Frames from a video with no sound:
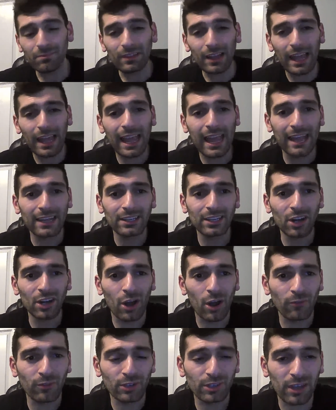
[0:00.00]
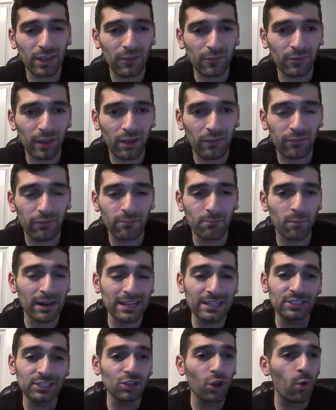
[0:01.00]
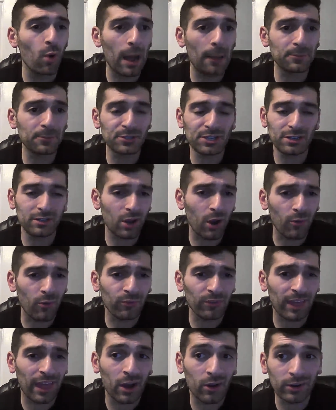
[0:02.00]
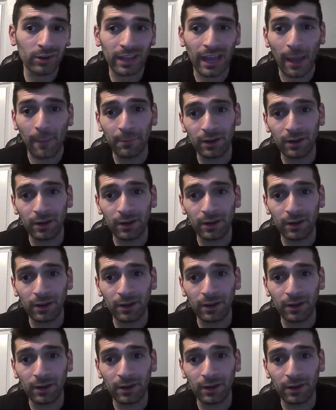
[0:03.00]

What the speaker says: And, if money's no option, go for the Hellcat.